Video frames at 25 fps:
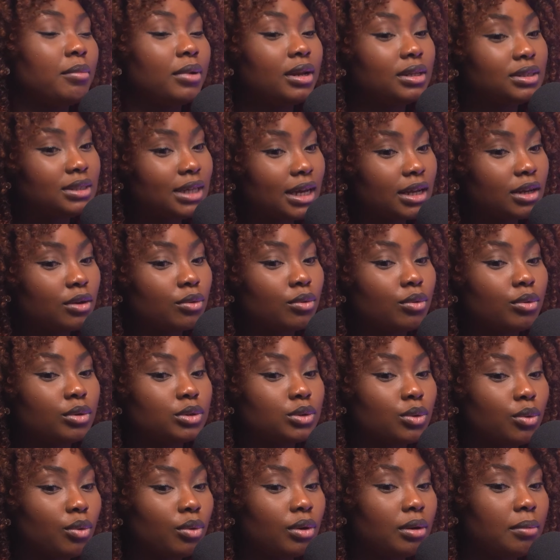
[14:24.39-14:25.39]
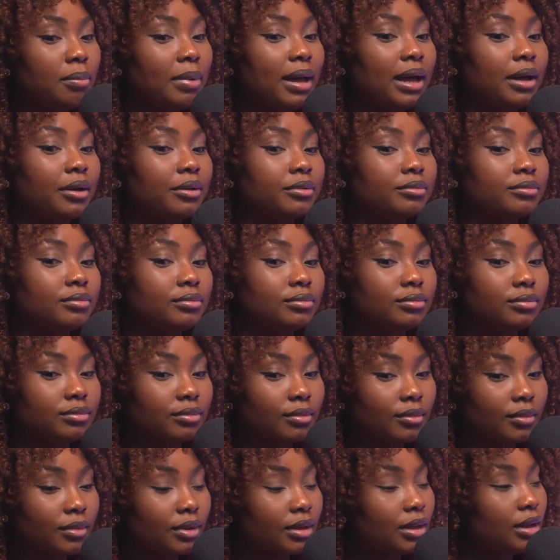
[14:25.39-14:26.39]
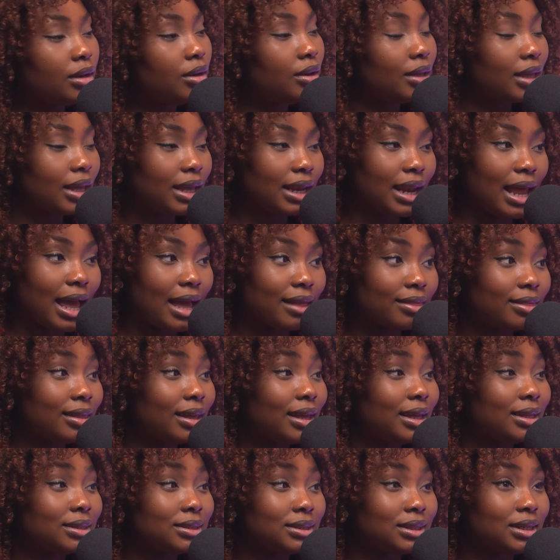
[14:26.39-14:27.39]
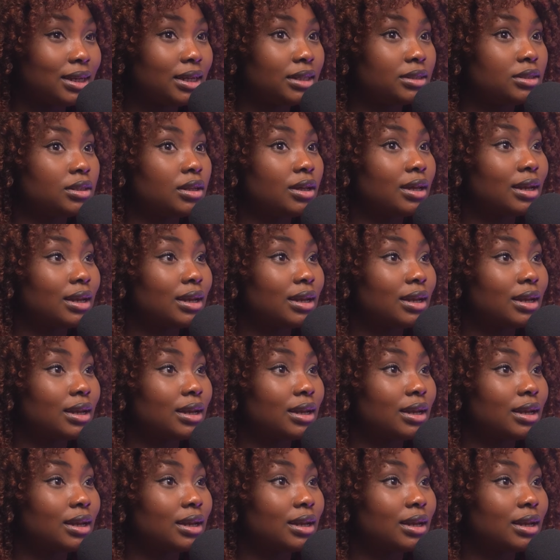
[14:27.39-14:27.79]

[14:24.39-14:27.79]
but the technical is all about looking at the incidents,